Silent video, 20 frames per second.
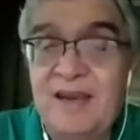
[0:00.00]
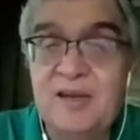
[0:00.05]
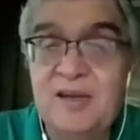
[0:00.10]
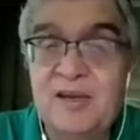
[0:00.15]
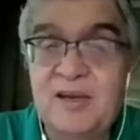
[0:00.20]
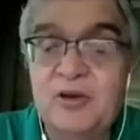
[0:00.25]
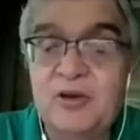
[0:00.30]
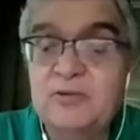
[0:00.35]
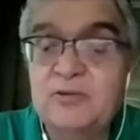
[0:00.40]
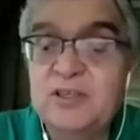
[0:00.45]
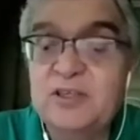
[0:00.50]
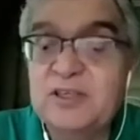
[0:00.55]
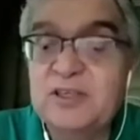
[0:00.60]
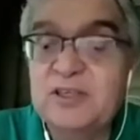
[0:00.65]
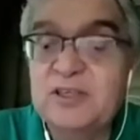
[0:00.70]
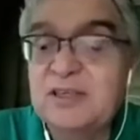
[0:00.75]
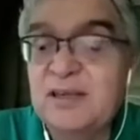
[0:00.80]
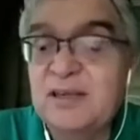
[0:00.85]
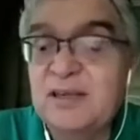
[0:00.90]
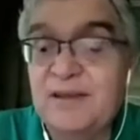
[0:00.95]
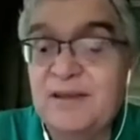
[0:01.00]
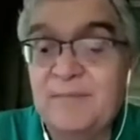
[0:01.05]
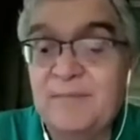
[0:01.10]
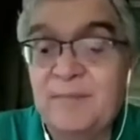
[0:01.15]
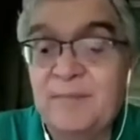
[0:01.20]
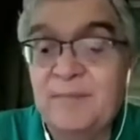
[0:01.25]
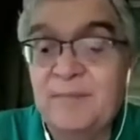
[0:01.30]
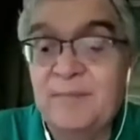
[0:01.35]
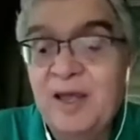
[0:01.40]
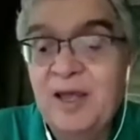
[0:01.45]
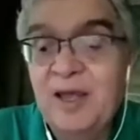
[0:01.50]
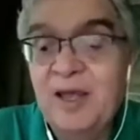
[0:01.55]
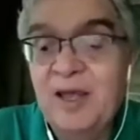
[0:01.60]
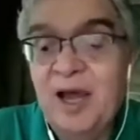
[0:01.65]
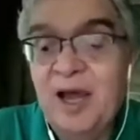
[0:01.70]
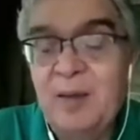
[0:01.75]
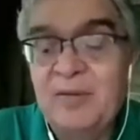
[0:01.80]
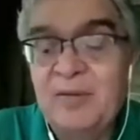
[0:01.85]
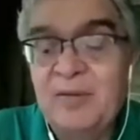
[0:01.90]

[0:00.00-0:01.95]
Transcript: I'm excited to